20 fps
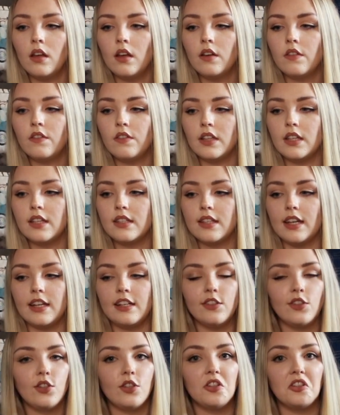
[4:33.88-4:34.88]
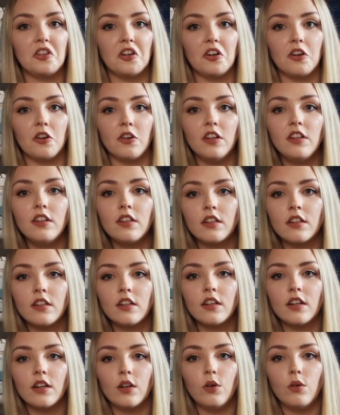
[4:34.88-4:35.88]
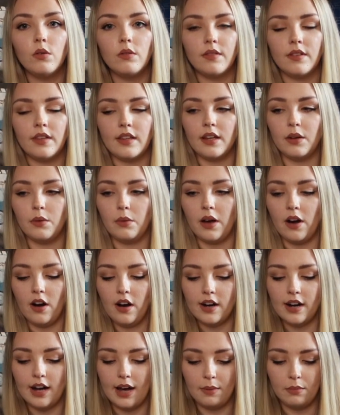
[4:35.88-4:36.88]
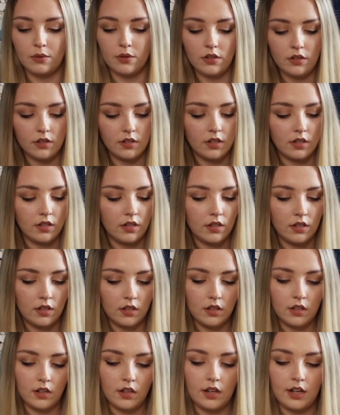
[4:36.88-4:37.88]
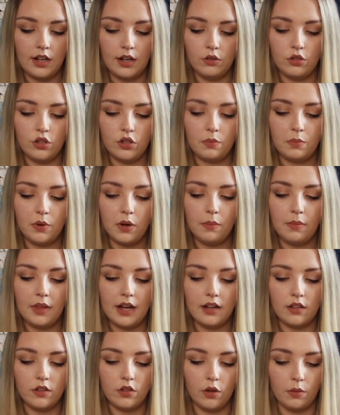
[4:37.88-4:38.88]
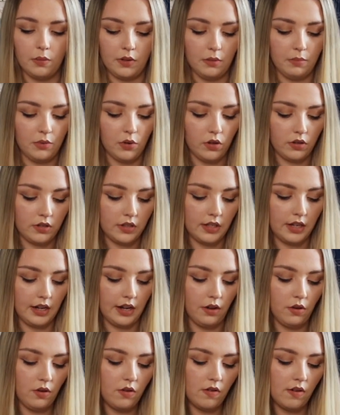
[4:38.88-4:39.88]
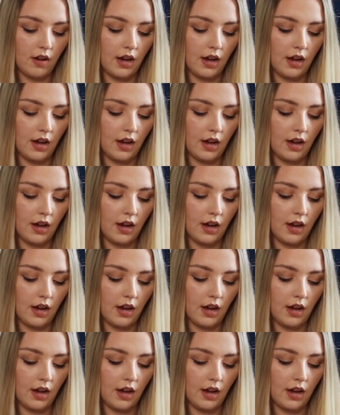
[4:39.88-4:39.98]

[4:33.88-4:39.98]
If it decides to turn on. Oh, there we are, Apple. And I'll just pop that on top of the box for now.